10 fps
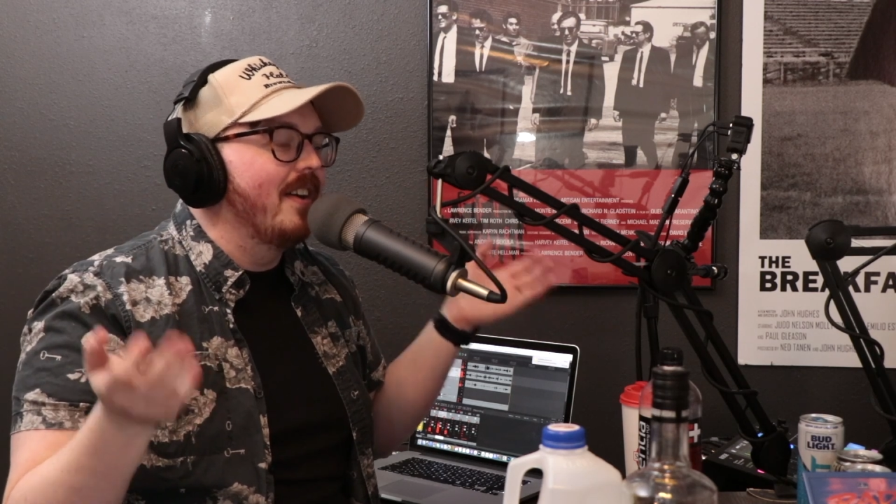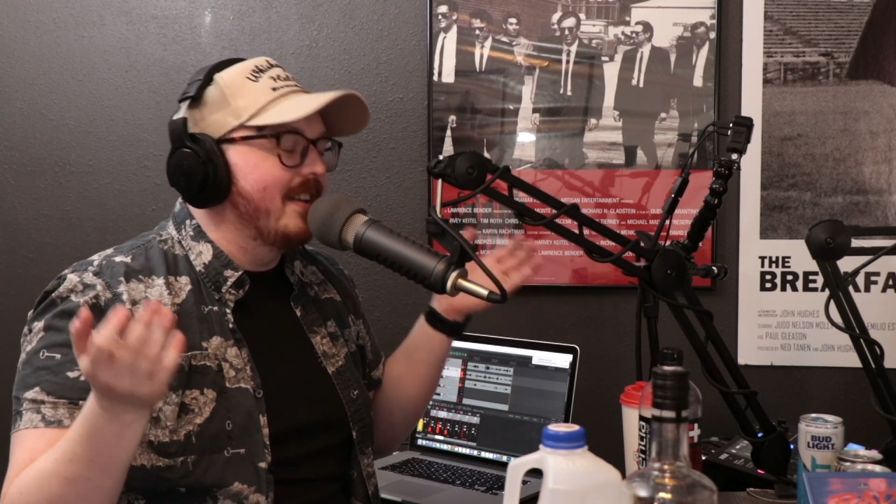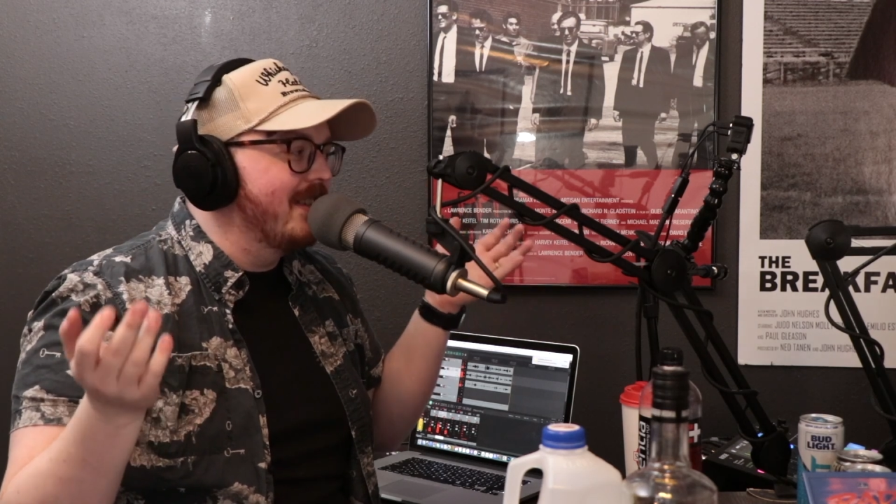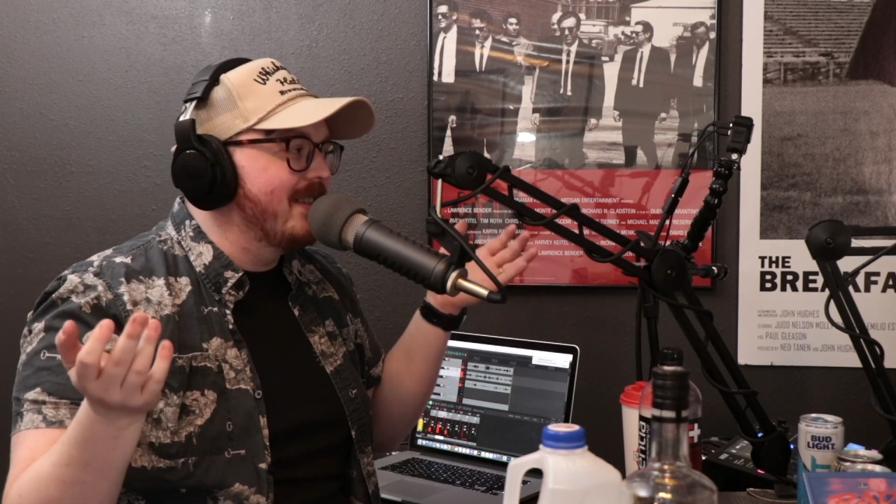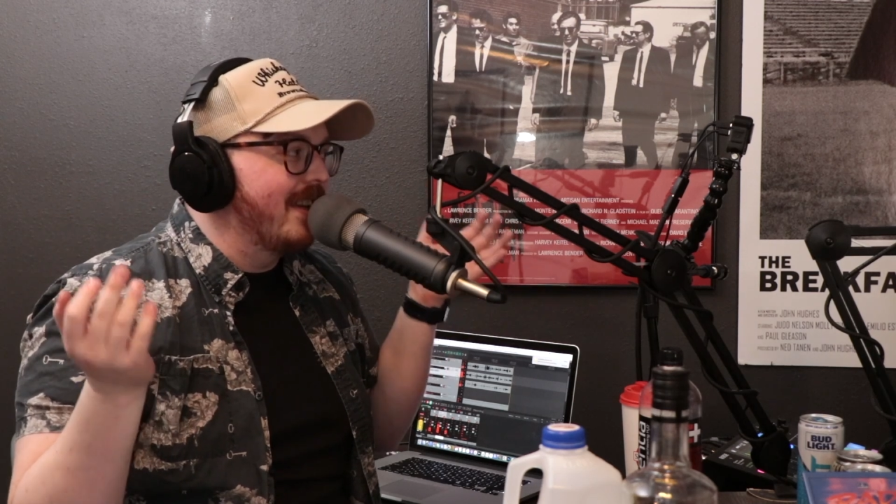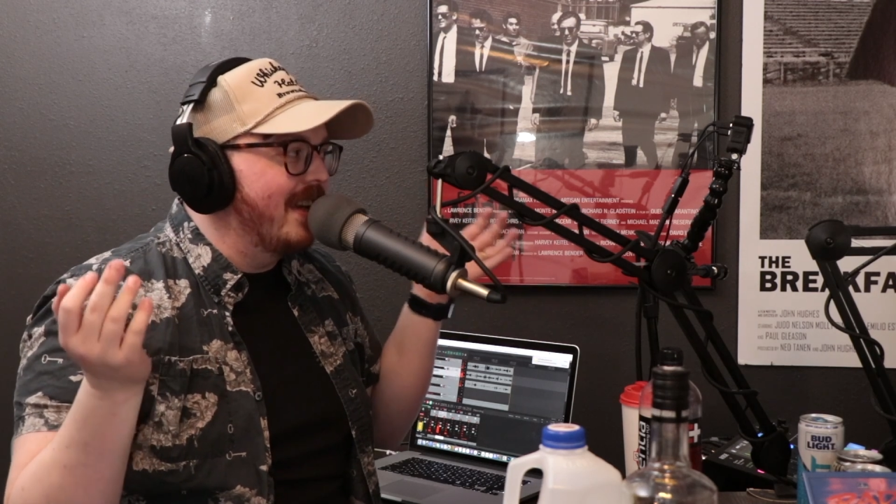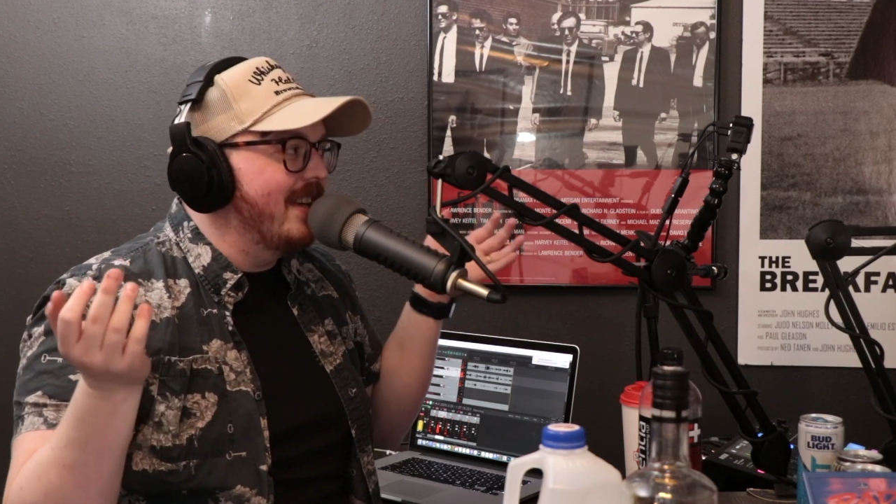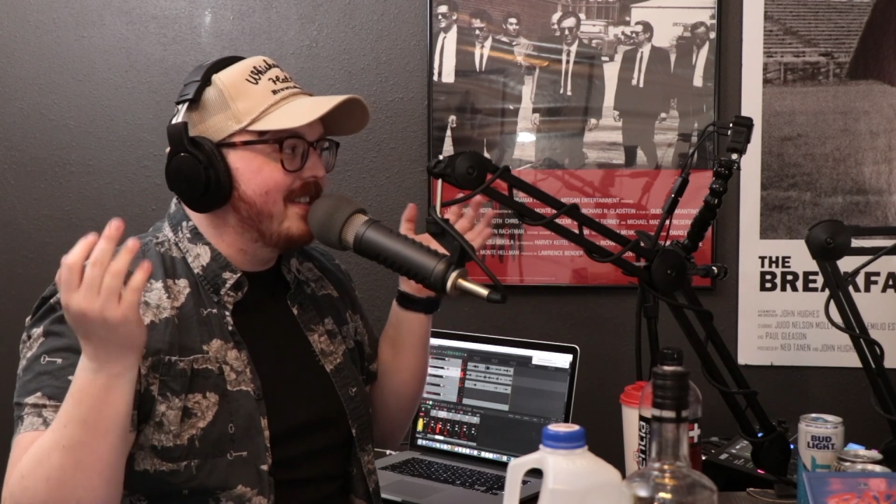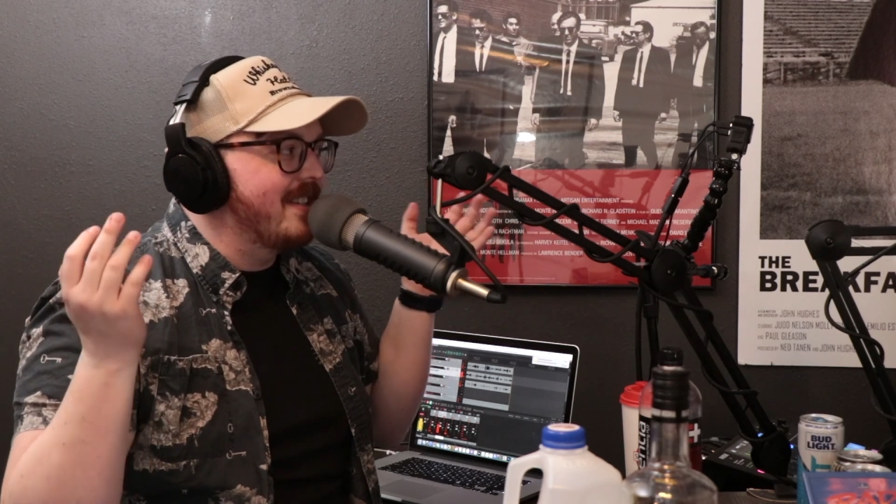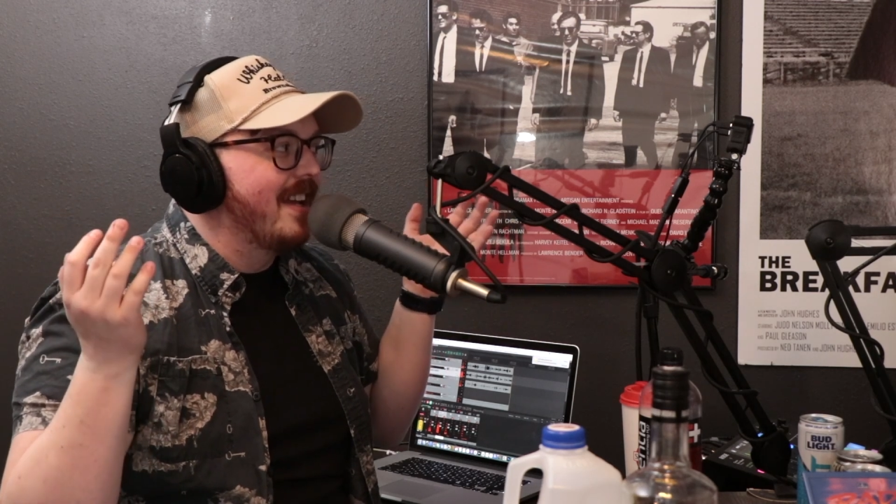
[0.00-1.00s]
He just
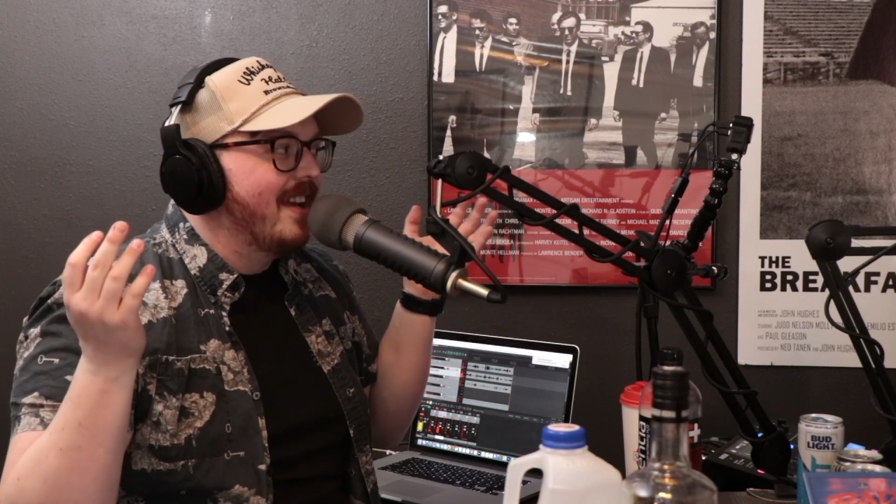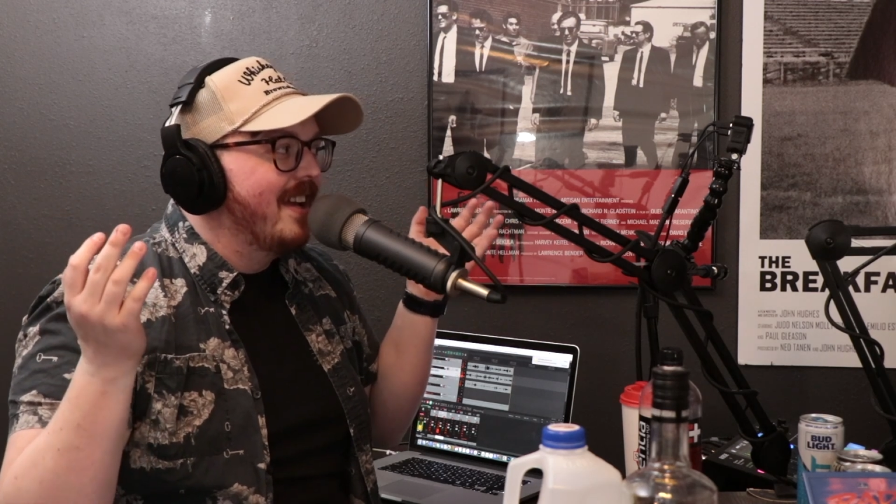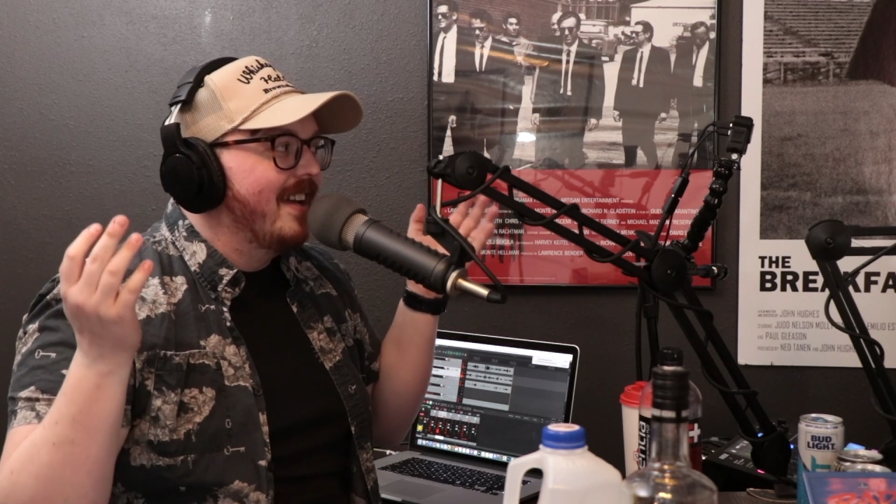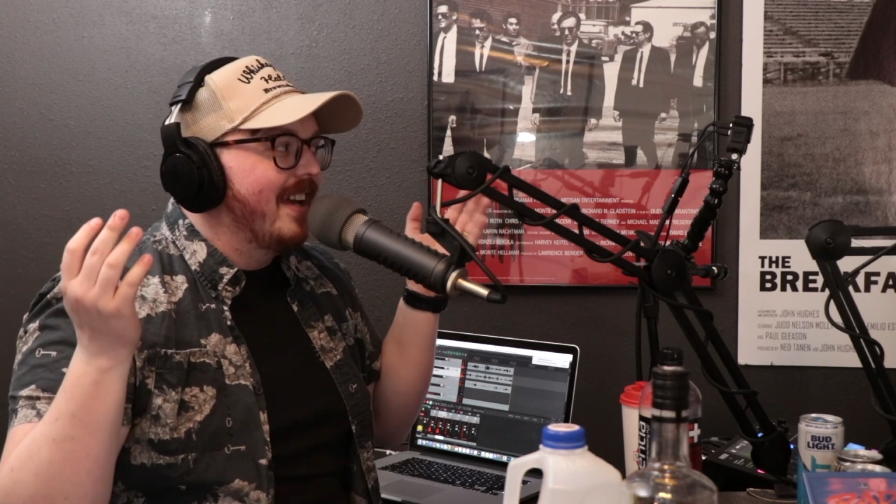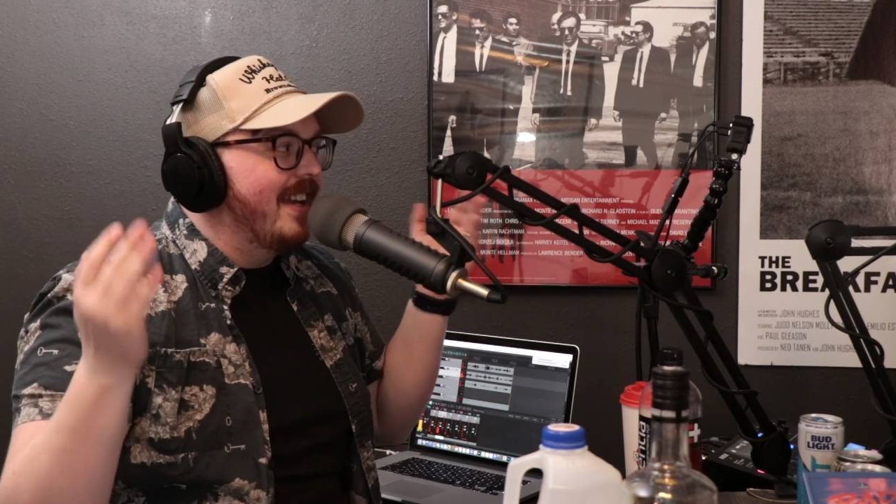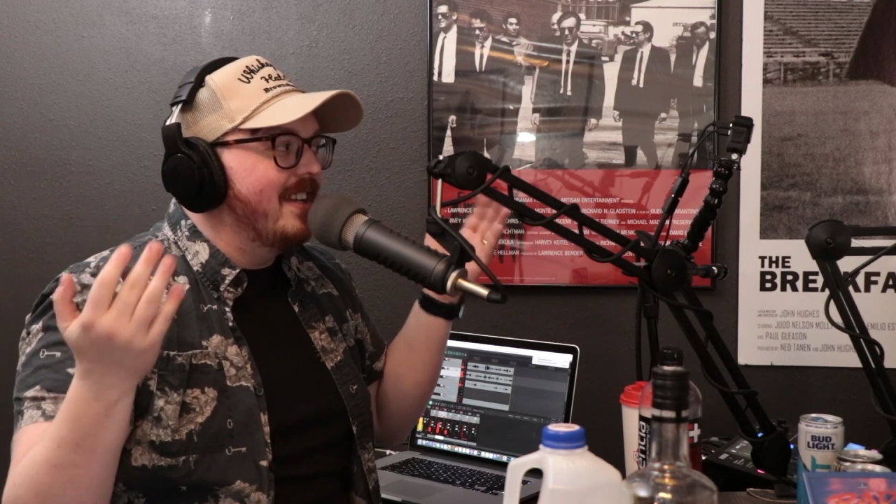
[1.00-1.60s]
in